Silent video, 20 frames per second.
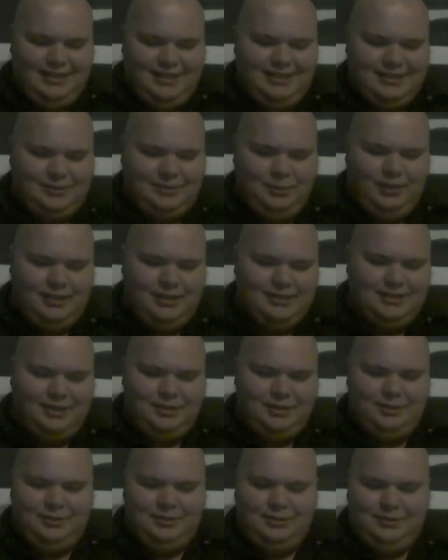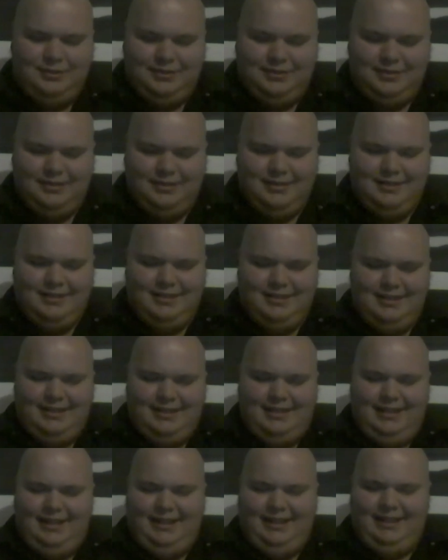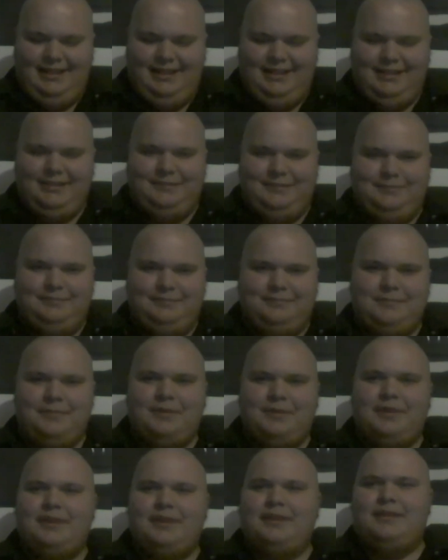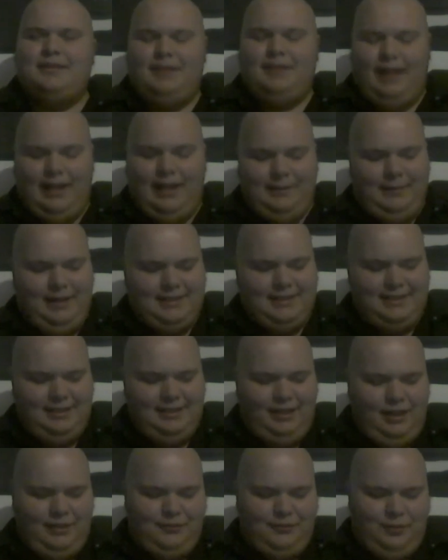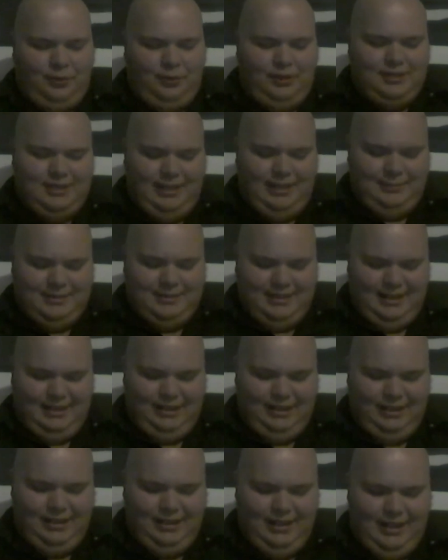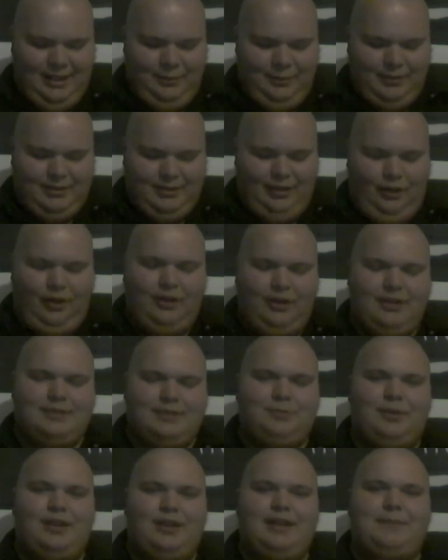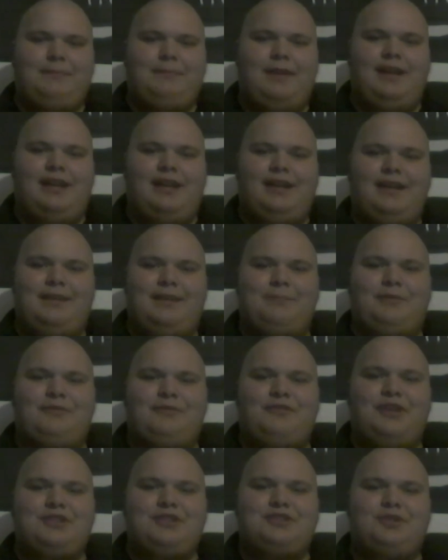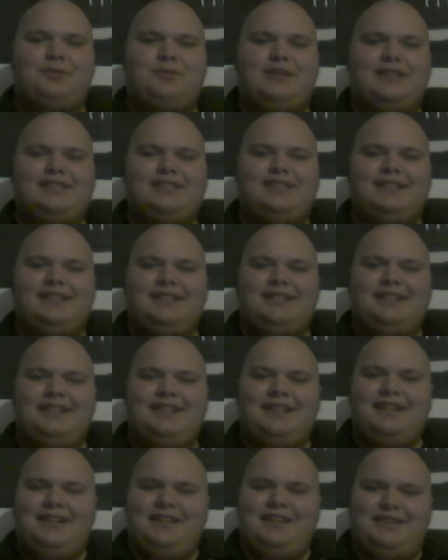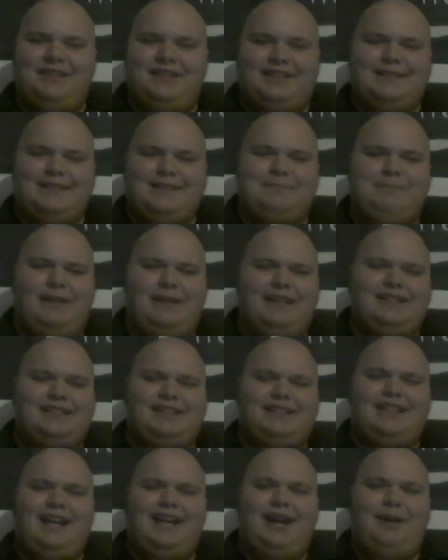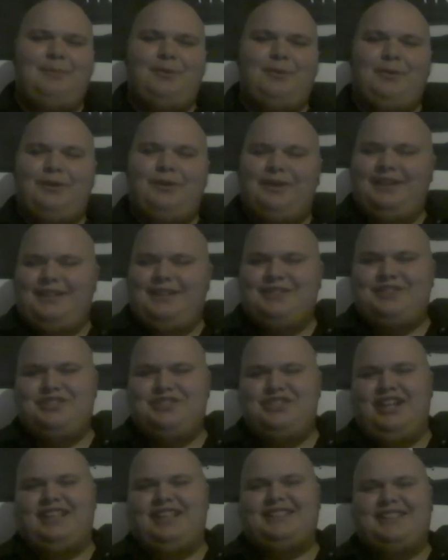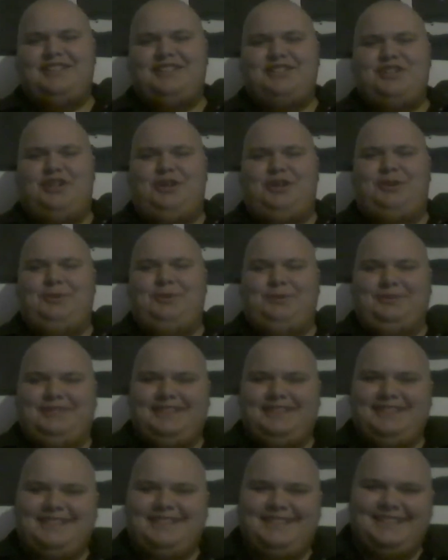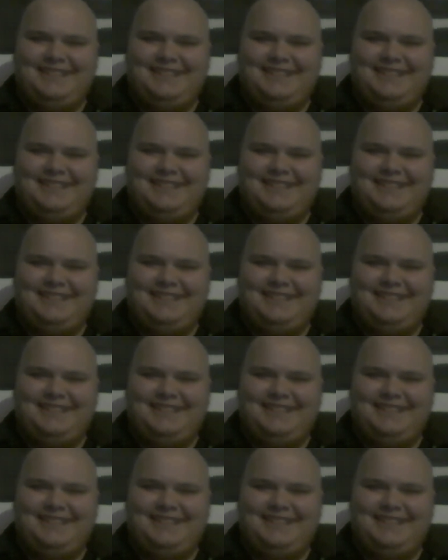the Squared Circle. I'm Mason Lott, of course, and I'm sitting here today with the hardest working man in professional wrestling, the Space Cowboy, Jason Jones.